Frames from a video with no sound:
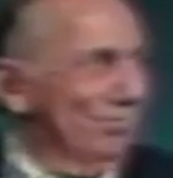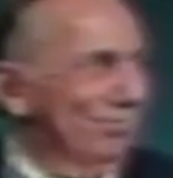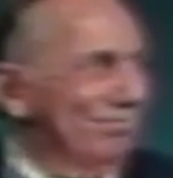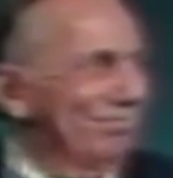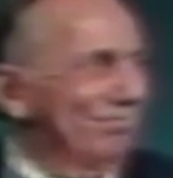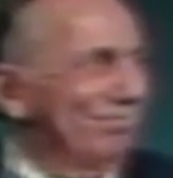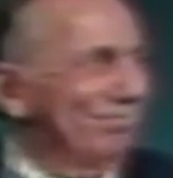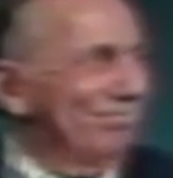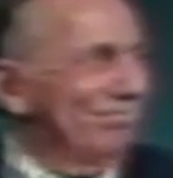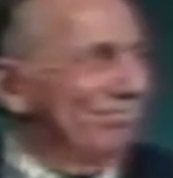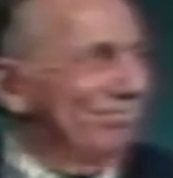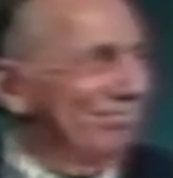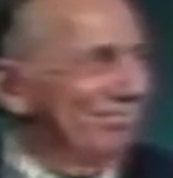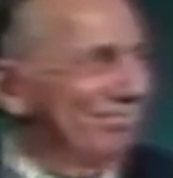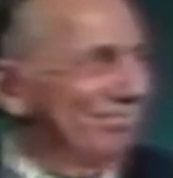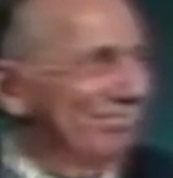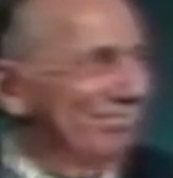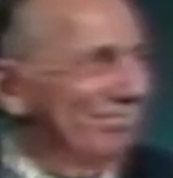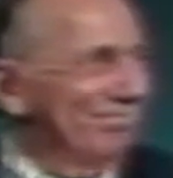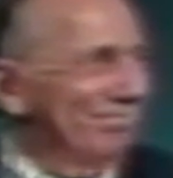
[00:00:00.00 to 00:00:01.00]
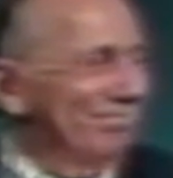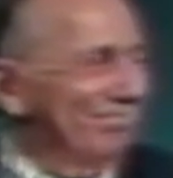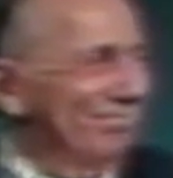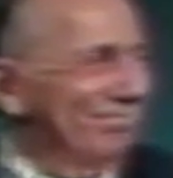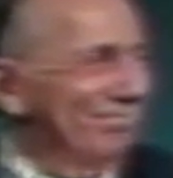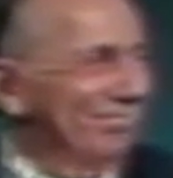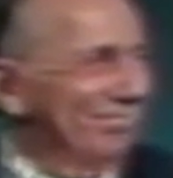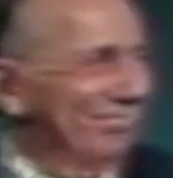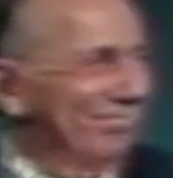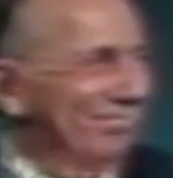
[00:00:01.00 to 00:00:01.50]

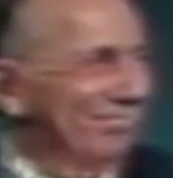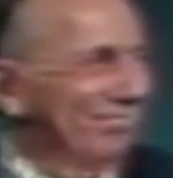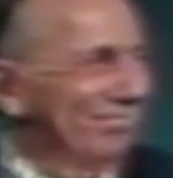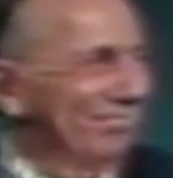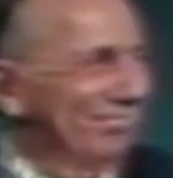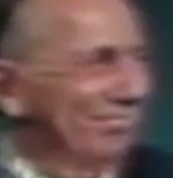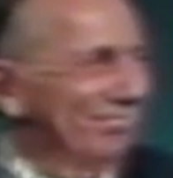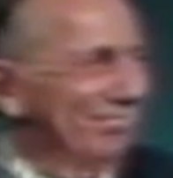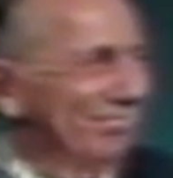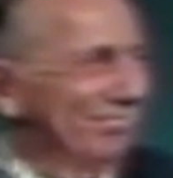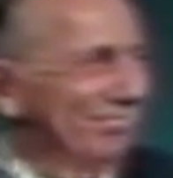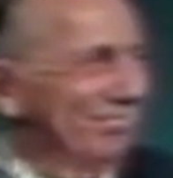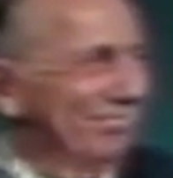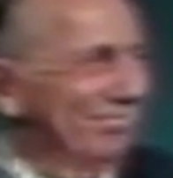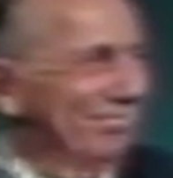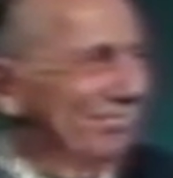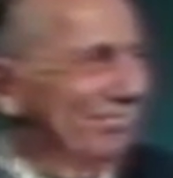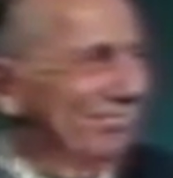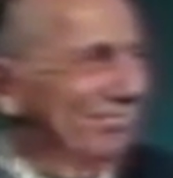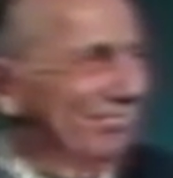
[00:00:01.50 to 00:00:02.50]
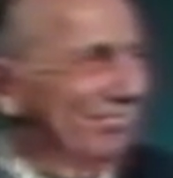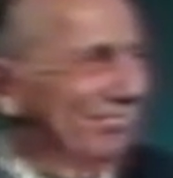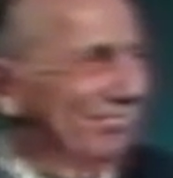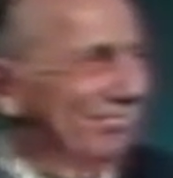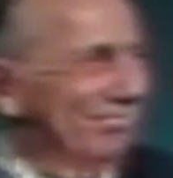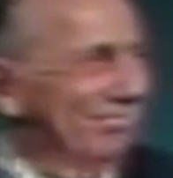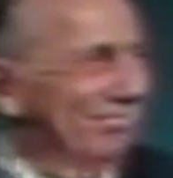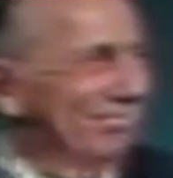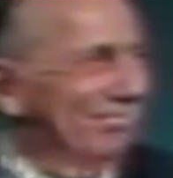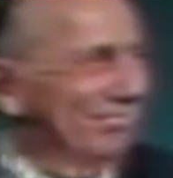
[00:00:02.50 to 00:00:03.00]

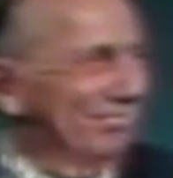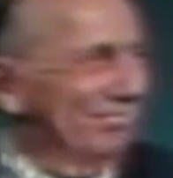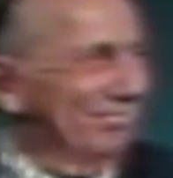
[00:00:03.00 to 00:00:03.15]
No words are spoken by the person on screen.